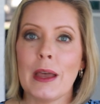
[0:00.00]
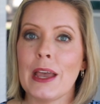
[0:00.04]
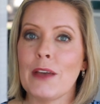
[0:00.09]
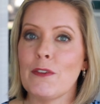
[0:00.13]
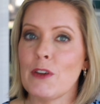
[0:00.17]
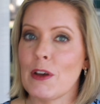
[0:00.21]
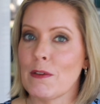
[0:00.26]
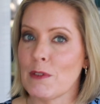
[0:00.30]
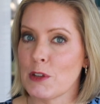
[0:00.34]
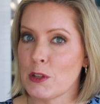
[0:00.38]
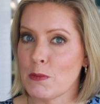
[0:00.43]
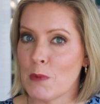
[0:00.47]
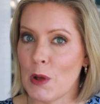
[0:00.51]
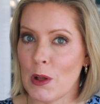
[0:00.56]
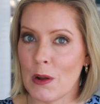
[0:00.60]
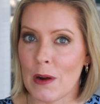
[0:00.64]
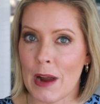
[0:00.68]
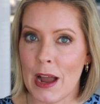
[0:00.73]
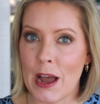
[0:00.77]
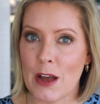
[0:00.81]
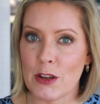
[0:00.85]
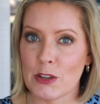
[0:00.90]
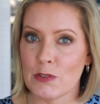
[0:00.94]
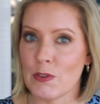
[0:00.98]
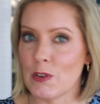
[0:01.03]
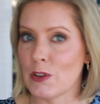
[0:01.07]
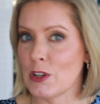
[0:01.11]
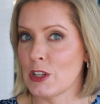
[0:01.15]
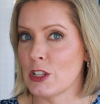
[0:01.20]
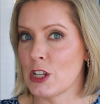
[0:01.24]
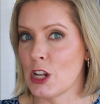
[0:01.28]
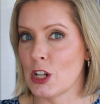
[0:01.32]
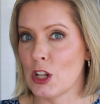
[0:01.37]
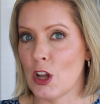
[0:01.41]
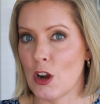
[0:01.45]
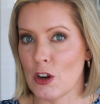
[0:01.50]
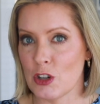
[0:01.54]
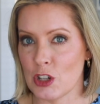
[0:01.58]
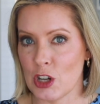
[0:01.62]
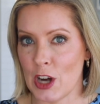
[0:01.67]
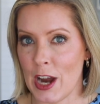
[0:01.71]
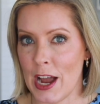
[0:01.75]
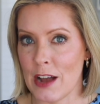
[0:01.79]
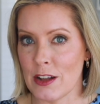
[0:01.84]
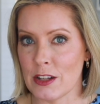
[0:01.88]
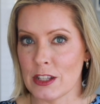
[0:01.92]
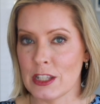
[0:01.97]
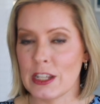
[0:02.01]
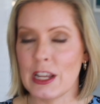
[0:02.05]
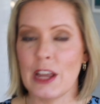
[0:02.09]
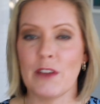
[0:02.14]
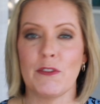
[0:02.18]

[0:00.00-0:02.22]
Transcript: If you have a smaller house versus a larger house,